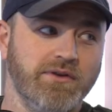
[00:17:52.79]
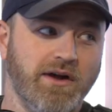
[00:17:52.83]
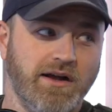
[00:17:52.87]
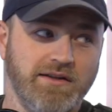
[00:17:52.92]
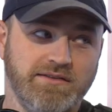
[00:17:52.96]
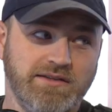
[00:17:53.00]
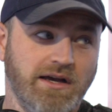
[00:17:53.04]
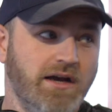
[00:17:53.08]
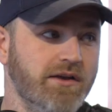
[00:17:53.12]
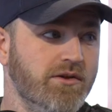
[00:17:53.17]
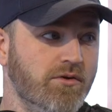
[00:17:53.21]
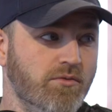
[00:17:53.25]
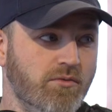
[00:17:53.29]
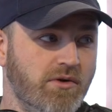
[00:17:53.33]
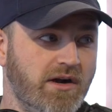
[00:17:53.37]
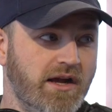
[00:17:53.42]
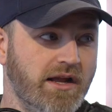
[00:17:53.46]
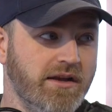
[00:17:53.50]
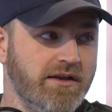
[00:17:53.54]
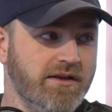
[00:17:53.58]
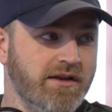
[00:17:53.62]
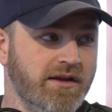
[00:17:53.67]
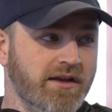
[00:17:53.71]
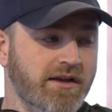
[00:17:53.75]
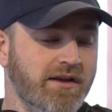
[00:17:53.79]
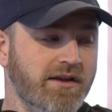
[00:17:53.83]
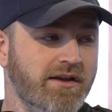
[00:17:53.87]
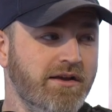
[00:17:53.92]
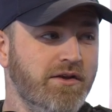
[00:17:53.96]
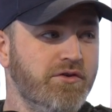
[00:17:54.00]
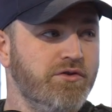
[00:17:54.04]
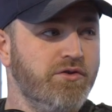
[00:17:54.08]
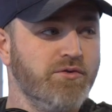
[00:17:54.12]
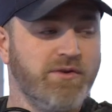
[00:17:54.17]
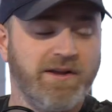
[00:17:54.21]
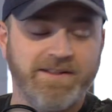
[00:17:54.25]
I'll tell you what.
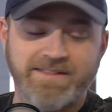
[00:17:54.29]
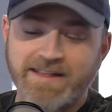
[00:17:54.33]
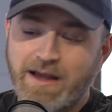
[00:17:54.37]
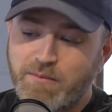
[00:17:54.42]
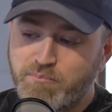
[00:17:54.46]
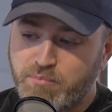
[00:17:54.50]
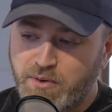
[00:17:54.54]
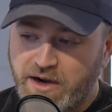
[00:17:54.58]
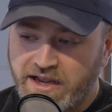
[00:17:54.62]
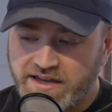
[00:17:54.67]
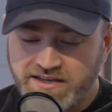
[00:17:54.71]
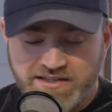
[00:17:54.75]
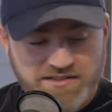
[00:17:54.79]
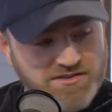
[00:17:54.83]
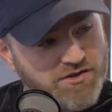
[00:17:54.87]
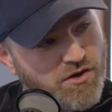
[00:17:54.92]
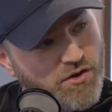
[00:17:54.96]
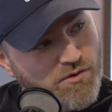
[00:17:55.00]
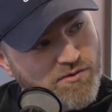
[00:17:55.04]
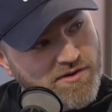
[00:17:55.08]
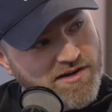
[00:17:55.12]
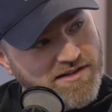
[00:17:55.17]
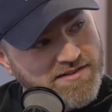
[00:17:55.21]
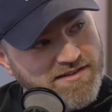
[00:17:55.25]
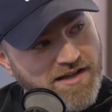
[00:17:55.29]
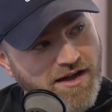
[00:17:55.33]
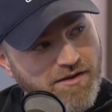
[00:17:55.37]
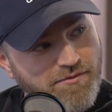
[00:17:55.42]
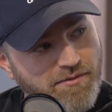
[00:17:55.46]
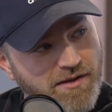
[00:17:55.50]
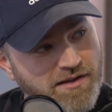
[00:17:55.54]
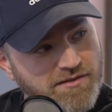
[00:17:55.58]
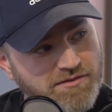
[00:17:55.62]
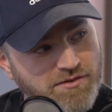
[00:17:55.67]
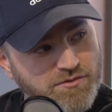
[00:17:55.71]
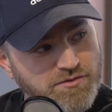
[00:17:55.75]
You get that brightness going at,
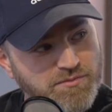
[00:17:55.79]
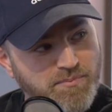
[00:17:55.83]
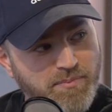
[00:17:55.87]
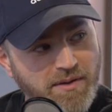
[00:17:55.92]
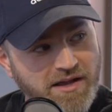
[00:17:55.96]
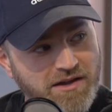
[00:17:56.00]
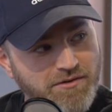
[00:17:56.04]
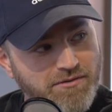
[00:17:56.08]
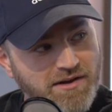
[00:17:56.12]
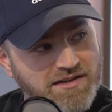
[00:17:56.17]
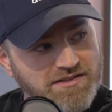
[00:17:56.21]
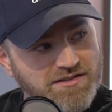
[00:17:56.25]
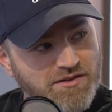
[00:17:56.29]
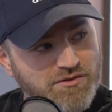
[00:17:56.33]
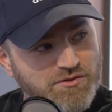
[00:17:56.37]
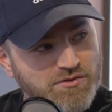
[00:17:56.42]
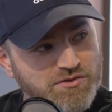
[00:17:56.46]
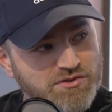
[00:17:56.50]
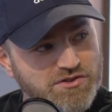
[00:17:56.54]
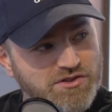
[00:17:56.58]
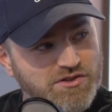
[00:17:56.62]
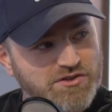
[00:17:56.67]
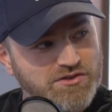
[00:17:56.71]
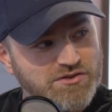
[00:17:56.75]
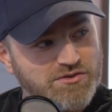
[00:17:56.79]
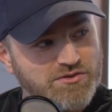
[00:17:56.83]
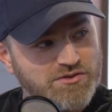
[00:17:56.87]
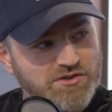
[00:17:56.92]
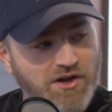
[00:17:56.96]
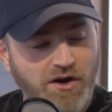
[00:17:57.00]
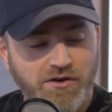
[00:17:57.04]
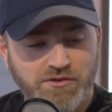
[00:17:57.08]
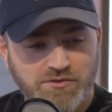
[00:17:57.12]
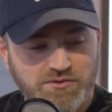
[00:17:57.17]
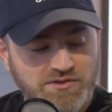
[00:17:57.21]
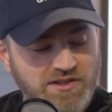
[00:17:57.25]
that, at those big resolutions, you
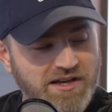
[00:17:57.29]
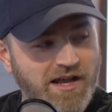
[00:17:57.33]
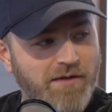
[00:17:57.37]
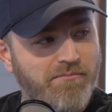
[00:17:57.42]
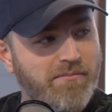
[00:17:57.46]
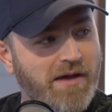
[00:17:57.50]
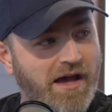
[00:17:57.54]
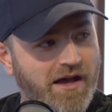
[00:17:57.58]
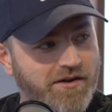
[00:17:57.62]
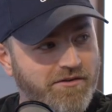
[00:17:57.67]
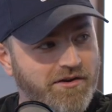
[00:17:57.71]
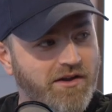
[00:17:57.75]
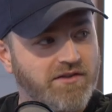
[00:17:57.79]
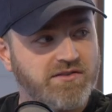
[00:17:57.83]
start using that battery.